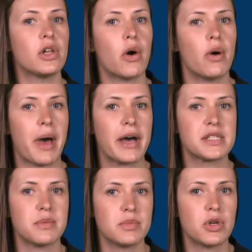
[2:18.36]
a lower
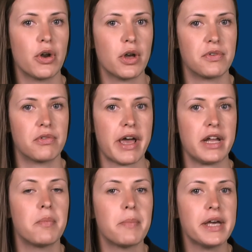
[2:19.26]
maximum turnover rate
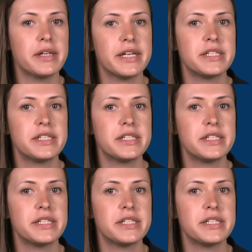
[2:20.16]
may lead